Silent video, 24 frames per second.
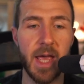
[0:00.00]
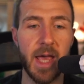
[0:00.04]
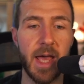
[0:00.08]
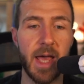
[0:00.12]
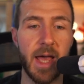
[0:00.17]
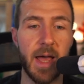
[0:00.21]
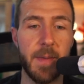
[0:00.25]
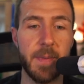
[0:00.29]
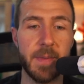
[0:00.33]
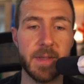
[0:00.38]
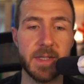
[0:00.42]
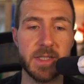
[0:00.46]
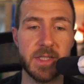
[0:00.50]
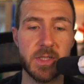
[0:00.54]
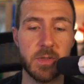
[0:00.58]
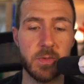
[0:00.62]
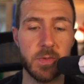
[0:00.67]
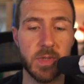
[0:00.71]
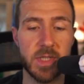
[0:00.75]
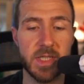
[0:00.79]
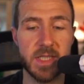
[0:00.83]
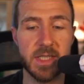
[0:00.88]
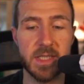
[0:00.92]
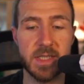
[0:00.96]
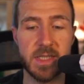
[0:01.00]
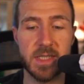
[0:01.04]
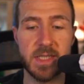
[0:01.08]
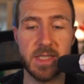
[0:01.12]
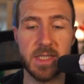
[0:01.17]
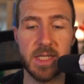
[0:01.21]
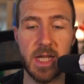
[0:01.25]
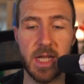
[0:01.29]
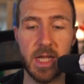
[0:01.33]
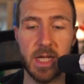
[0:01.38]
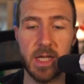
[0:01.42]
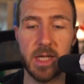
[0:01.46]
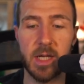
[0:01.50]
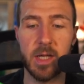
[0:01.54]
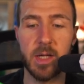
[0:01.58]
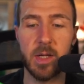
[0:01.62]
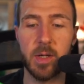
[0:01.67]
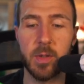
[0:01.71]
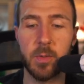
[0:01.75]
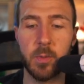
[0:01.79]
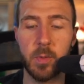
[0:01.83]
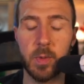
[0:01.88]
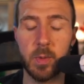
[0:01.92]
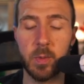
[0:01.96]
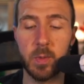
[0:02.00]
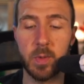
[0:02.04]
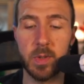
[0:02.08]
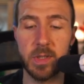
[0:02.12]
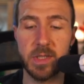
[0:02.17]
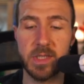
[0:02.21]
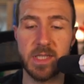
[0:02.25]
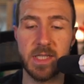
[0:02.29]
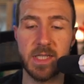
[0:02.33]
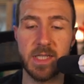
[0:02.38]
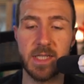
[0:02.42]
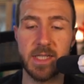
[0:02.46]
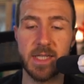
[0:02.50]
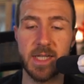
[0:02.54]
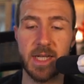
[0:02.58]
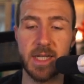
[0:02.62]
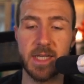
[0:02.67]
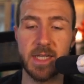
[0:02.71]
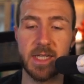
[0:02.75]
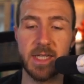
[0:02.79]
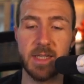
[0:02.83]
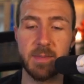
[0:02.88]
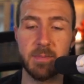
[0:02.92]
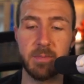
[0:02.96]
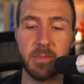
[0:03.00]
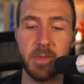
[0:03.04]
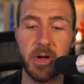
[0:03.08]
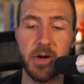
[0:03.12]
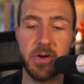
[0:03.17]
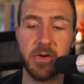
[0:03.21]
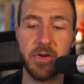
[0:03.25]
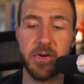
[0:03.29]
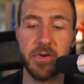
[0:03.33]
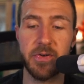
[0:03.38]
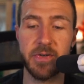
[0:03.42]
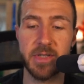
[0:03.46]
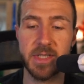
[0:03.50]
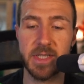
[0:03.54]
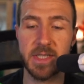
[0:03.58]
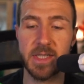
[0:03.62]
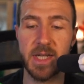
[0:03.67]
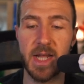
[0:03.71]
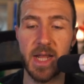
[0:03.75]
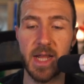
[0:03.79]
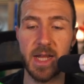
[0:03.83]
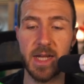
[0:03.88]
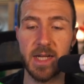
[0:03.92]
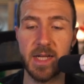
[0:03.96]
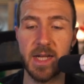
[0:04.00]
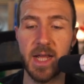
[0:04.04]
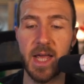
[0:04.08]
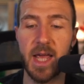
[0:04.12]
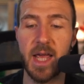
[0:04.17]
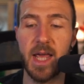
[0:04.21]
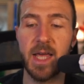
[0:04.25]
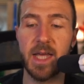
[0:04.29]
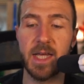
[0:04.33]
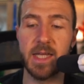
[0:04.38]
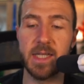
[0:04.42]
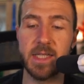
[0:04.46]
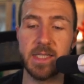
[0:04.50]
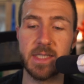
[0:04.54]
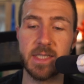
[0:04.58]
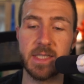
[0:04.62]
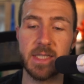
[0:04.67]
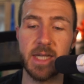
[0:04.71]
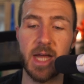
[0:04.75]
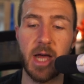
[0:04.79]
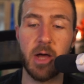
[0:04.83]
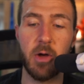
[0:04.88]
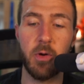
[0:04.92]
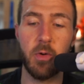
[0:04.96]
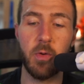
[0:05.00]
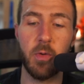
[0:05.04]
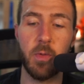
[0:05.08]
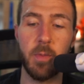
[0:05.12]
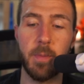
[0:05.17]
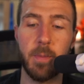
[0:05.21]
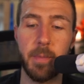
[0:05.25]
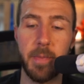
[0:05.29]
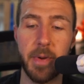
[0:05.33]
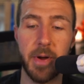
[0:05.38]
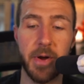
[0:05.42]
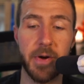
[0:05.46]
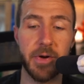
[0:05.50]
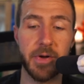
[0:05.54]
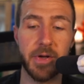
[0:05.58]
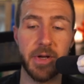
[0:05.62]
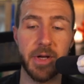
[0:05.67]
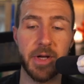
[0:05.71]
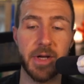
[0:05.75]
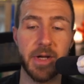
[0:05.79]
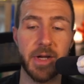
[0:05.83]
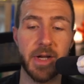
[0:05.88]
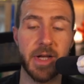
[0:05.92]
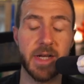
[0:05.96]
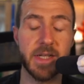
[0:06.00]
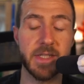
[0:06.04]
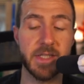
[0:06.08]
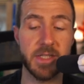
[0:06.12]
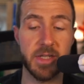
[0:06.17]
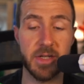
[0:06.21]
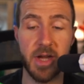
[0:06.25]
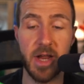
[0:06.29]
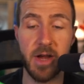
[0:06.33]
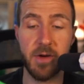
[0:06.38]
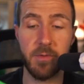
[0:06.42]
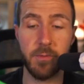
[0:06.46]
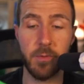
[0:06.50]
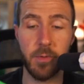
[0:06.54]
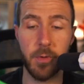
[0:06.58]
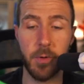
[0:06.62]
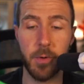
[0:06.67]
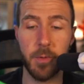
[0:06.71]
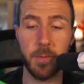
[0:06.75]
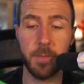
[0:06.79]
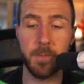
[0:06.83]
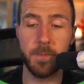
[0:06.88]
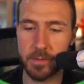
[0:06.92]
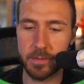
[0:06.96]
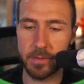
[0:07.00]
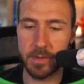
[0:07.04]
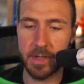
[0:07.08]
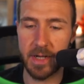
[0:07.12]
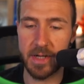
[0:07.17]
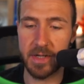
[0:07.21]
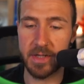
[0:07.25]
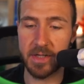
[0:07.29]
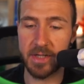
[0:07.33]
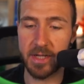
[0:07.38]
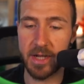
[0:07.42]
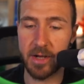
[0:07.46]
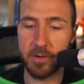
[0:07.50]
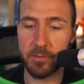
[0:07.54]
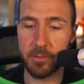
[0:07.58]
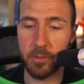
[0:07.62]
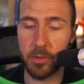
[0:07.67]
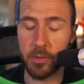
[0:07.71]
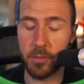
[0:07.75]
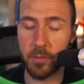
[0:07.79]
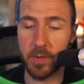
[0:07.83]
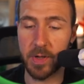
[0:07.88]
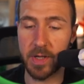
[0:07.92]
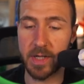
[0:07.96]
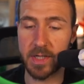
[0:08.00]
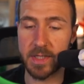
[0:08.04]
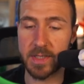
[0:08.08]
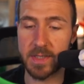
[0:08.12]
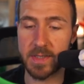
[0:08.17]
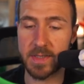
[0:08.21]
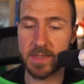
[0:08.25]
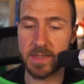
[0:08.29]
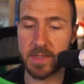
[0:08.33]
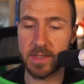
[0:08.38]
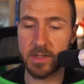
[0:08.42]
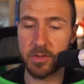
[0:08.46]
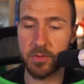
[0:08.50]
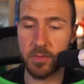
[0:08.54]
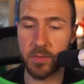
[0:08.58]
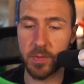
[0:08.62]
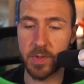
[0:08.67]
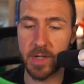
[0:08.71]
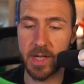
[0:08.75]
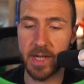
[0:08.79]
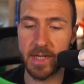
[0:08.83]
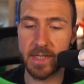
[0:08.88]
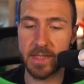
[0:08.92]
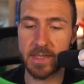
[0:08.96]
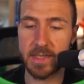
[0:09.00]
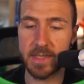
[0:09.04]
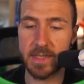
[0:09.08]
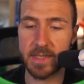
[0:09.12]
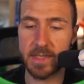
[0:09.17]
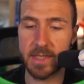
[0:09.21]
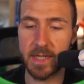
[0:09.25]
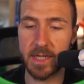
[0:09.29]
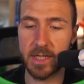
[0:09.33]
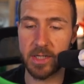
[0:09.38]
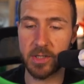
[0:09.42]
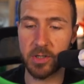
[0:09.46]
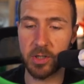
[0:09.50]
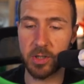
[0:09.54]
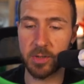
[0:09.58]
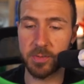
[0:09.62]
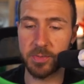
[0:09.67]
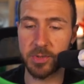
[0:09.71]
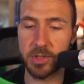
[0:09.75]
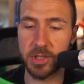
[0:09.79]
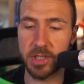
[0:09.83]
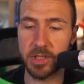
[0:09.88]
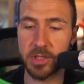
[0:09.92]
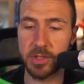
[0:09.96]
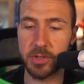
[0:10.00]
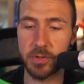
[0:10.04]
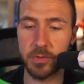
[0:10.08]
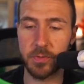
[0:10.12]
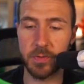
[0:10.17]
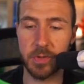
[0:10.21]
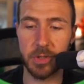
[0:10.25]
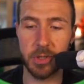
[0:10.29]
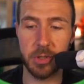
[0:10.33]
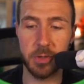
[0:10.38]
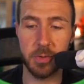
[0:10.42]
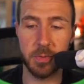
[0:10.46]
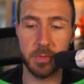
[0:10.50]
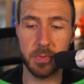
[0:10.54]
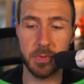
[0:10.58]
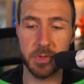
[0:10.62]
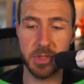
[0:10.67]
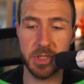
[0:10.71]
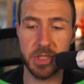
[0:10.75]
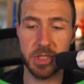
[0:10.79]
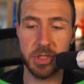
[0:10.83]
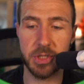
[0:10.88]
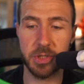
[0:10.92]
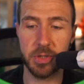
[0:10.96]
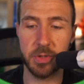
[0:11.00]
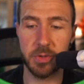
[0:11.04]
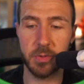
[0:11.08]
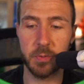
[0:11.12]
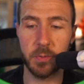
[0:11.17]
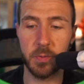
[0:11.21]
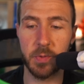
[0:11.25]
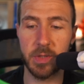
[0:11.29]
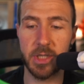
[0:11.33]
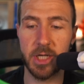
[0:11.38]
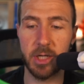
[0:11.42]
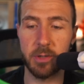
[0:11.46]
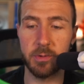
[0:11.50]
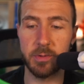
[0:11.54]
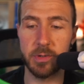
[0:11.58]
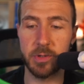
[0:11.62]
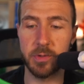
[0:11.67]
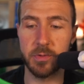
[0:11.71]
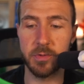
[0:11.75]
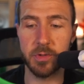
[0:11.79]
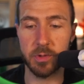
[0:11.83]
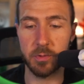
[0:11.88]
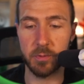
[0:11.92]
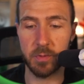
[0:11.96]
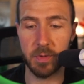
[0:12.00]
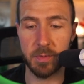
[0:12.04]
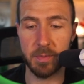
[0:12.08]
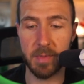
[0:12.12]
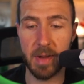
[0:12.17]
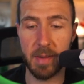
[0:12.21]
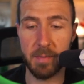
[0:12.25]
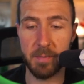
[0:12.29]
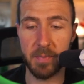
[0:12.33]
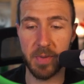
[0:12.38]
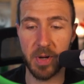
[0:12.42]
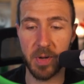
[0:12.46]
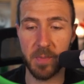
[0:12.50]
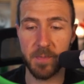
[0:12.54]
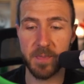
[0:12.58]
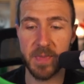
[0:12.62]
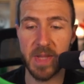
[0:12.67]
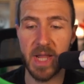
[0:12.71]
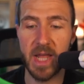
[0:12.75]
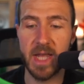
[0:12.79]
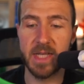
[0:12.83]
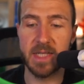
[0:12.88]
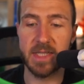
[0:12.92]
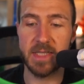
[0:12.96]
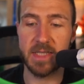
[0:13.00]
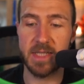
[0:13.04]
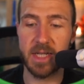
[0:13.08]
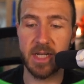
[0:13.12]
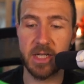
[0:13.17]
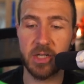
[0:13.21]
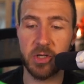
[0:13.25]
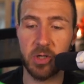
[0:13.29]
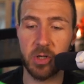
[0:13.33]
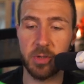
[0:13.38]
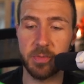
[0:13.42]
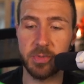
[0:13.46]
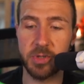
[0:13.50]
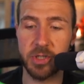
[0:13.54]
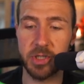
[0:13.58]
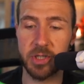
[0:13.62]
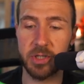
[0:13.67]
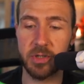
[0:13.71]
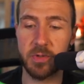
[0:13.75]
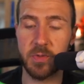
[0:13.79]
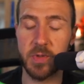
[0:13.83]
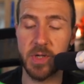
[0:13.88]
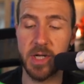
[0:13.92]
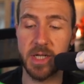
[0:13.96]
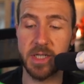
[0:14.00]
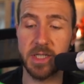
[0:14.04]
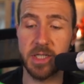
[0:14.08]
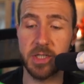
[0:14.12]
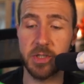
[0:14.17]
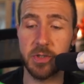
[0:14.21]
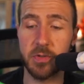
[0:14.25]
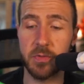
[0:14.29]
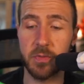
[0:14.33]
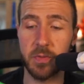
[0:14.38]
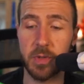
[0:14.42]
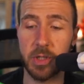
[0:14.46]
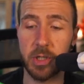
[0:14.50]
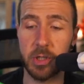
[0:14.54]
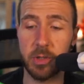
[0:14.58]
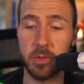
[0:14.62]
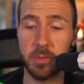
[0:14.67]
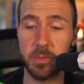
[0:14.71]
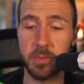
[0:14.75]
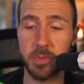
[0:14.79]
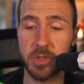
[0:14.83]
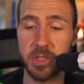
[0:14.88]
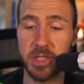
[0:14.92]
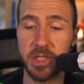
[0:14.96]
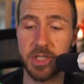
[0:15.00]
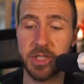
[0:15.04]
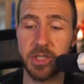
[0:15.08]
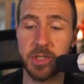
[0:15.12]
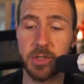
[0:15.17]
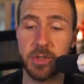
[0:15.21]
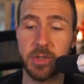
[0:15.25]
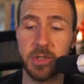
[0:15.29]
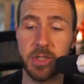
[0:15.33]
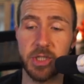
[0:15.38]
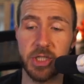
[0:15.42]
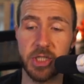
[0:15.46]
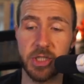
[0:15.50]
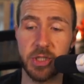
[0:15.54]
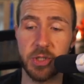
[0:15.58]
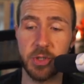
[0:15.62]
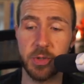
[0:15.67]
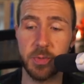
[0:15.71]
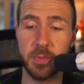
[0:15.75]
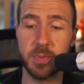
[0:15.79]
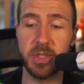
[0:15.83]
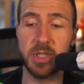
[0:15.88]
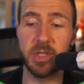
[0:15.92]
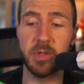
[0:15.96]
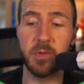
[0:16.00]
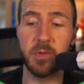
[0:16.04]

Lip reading: and as soon as it's synced, we will see that the marker state is now marked as an error, and the error reads create state object during composition without using remember. State object created during composition need to be